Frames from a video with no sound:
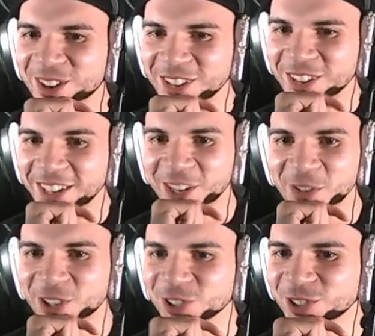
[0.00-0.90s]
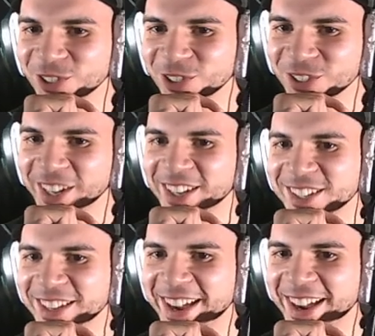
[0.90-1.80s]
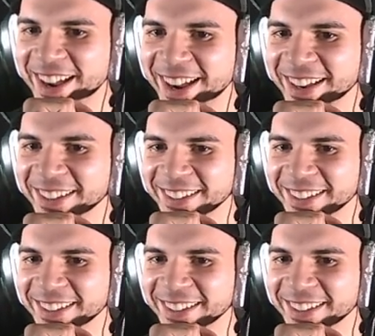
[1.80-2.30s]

All right, here we go. Do a little dance. Yeah,